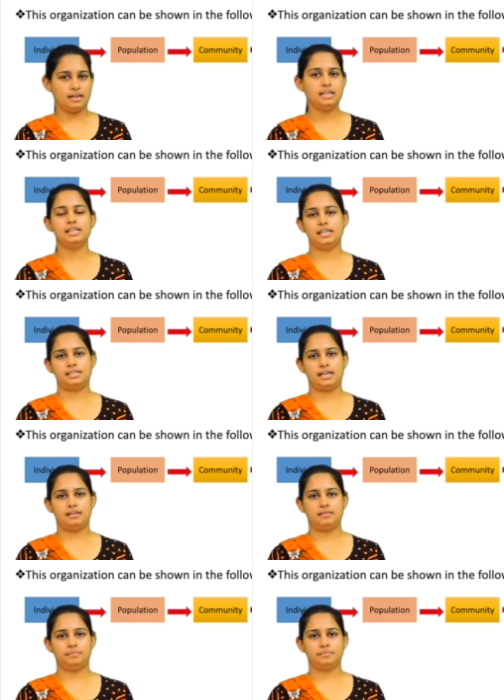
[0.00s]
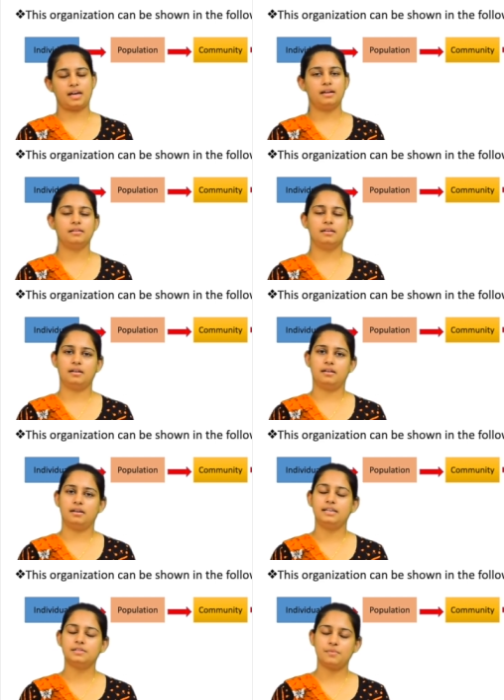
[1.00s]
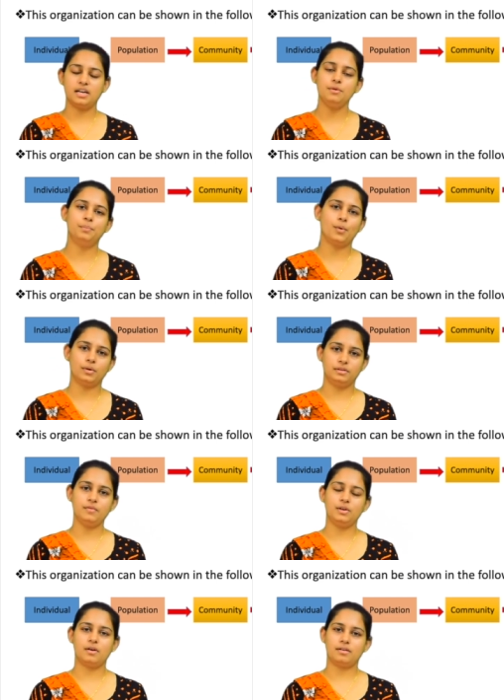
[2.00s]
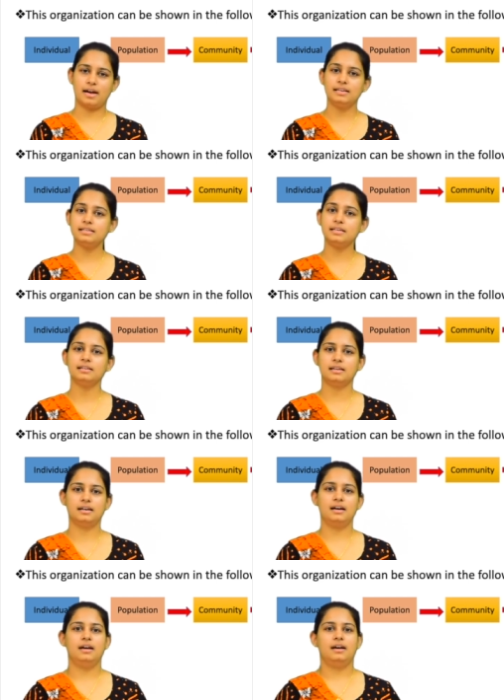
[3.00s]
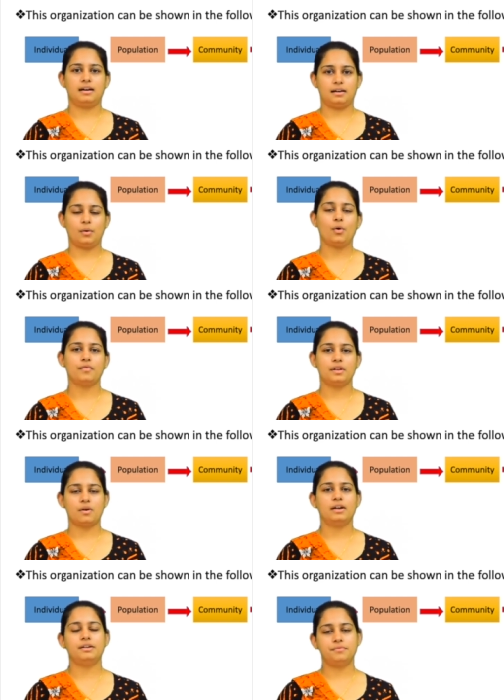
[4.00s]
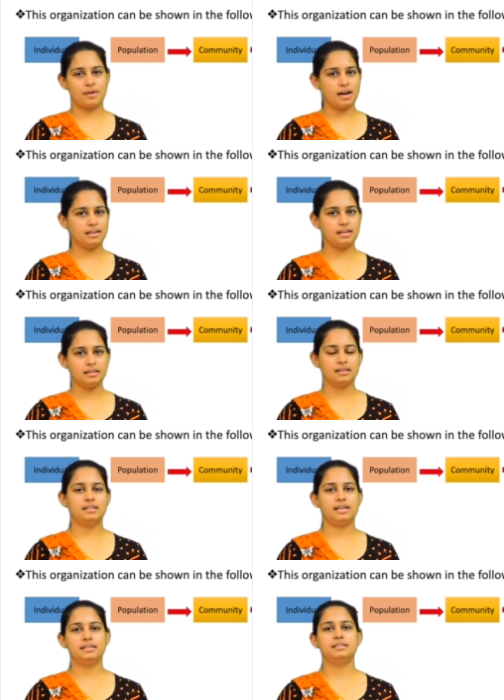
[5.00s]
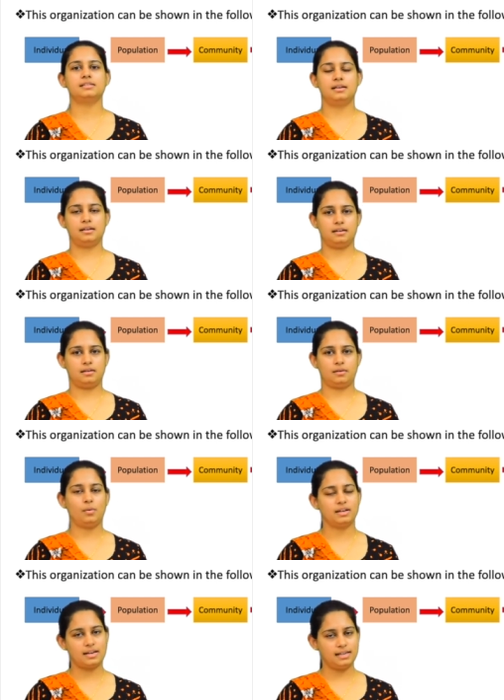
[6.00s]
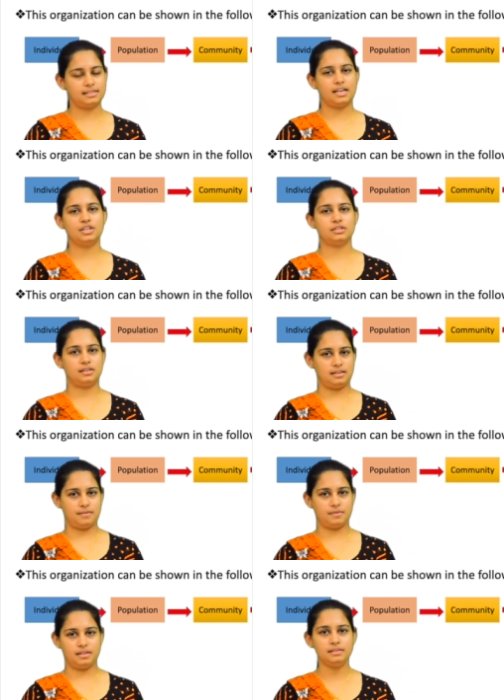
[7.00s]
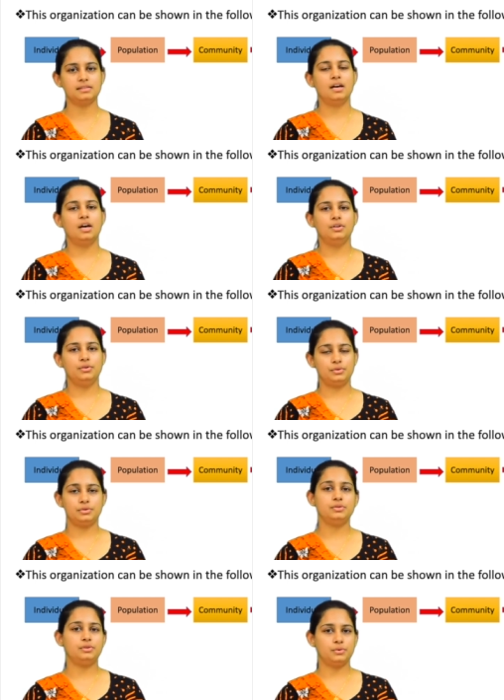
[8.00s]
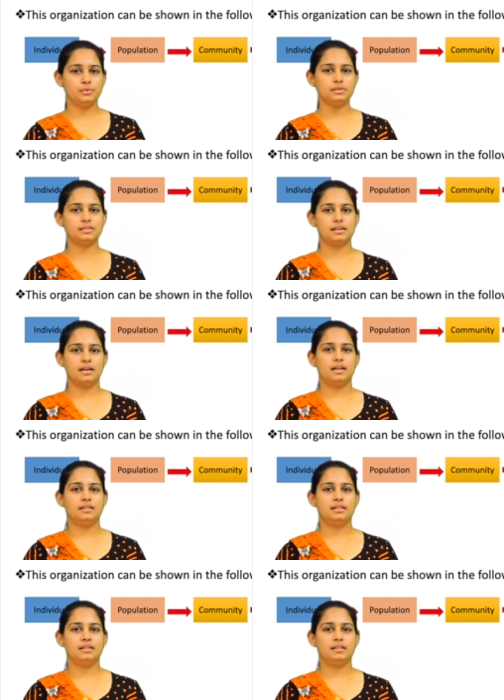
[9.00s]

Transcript: in detail. And uh, it's very important when you are writing uh, or when you are defining these organizational levels, you should use